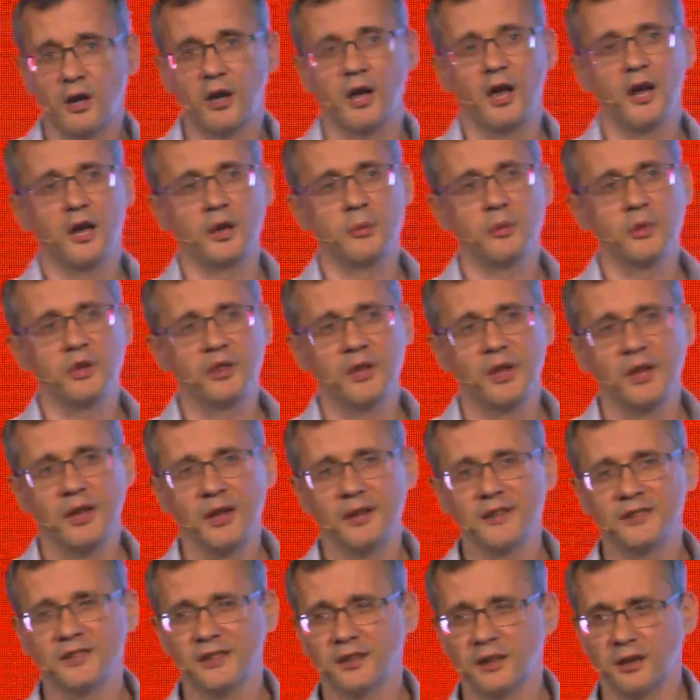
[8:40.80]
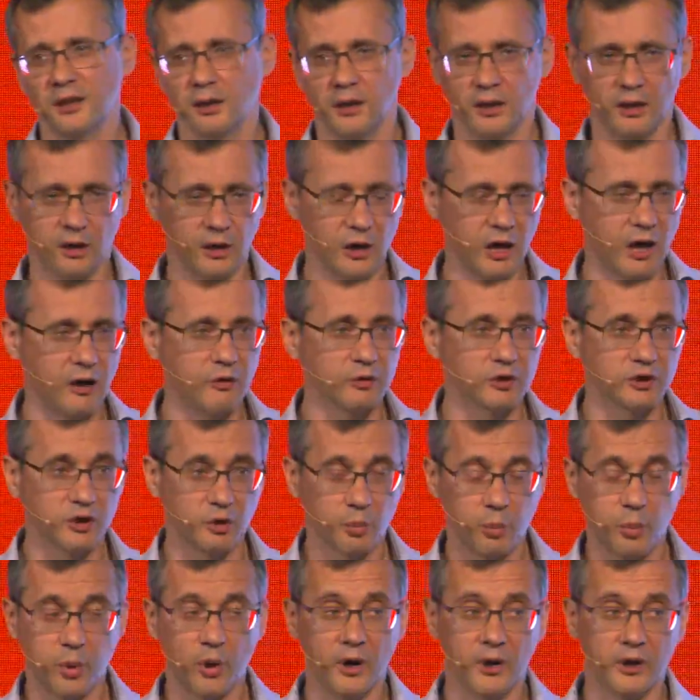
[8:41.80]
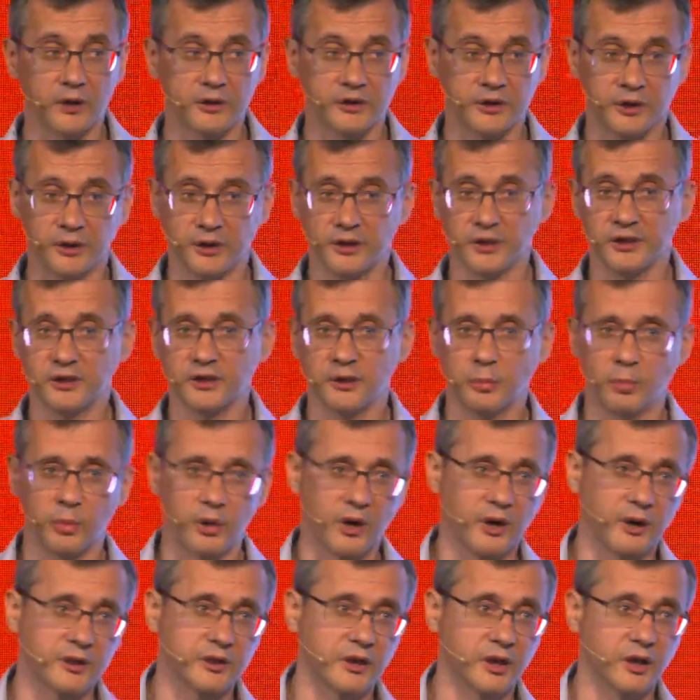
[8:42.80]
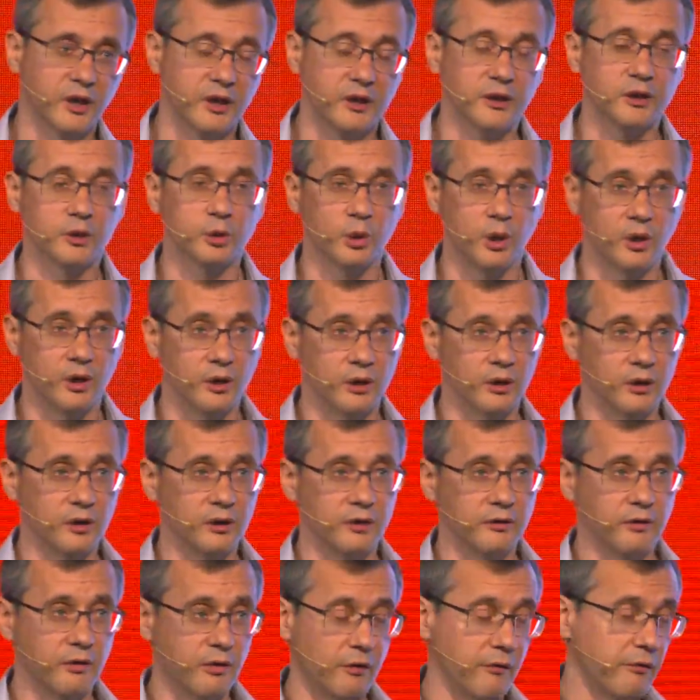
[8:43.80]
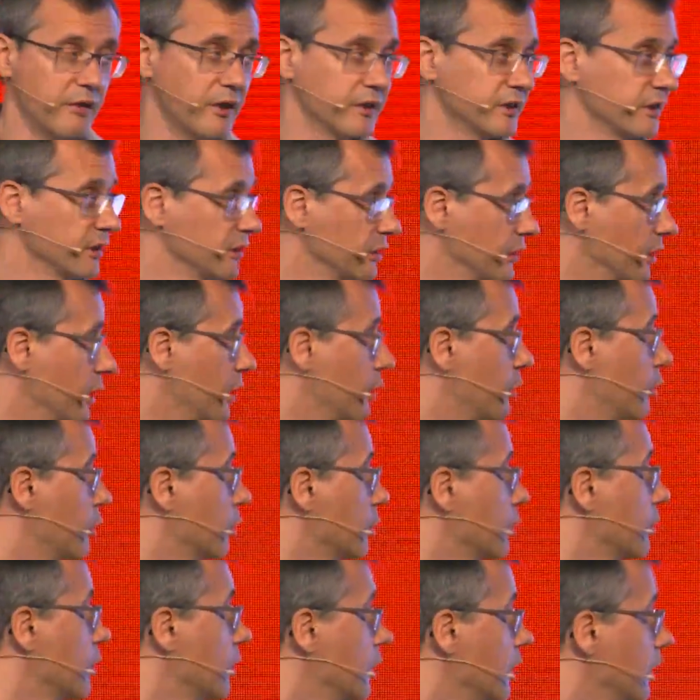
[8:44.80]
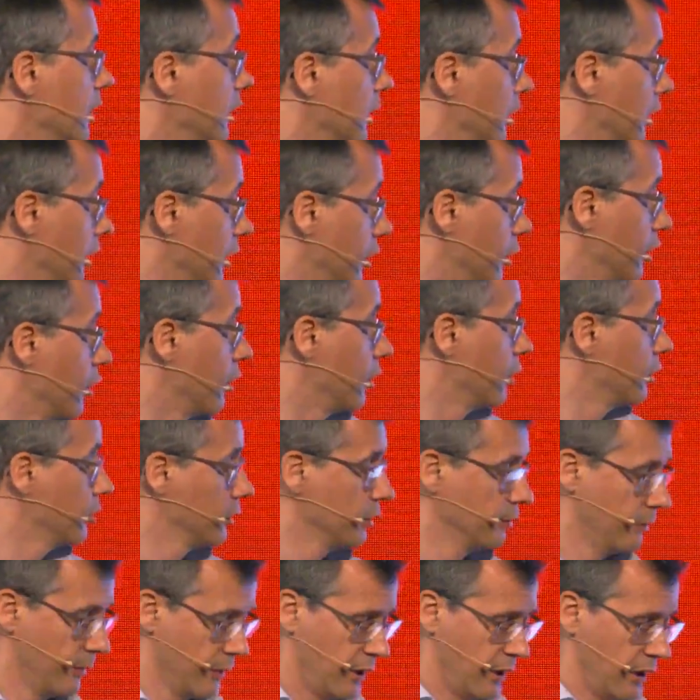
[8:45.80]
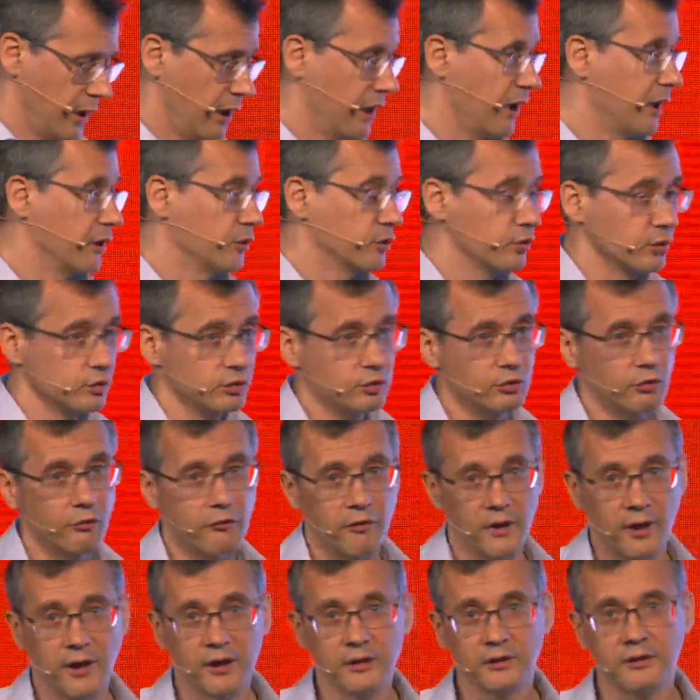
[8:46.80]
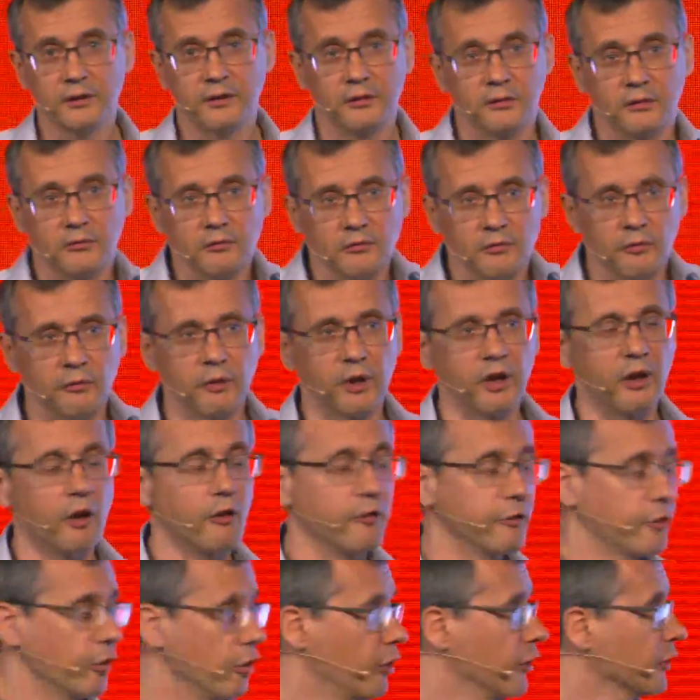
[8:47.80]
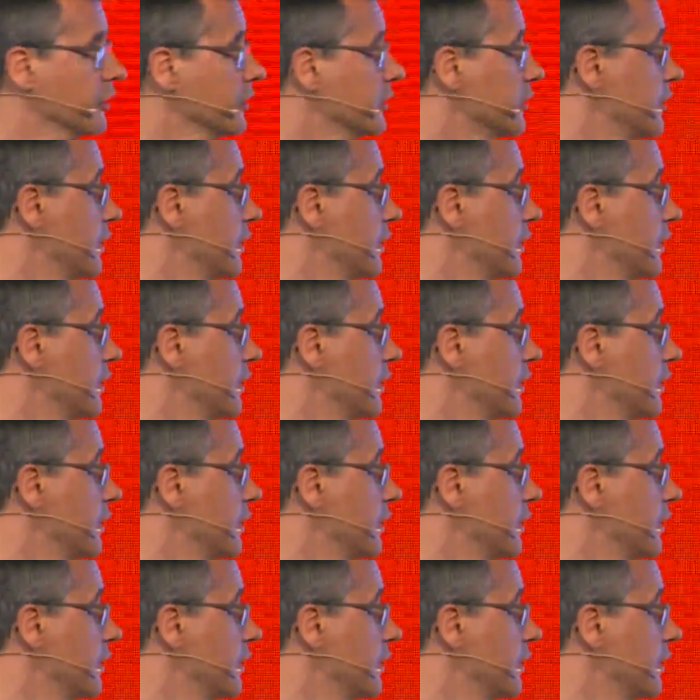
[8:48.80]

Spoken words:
eliminates counterparty risk practically entirely. So this is our goal. And to do that, we, of course,